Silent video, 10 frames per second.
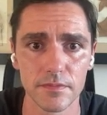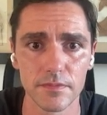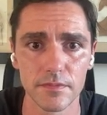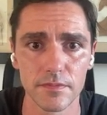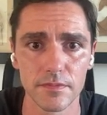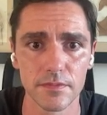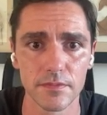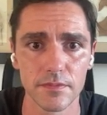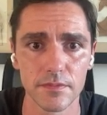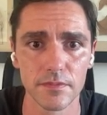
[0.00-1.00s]

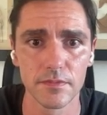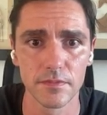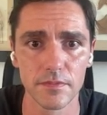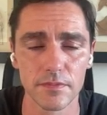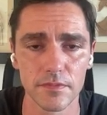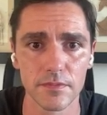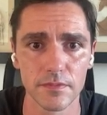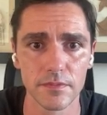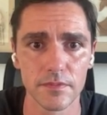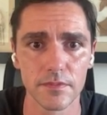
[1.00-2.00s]

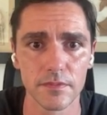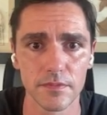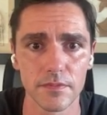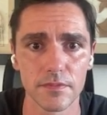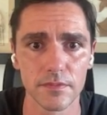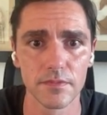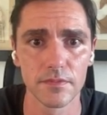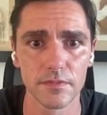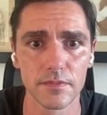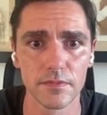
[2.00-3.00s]

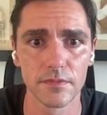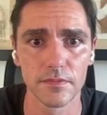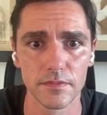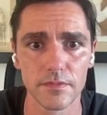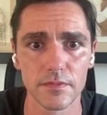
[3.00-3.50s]
(not speaking)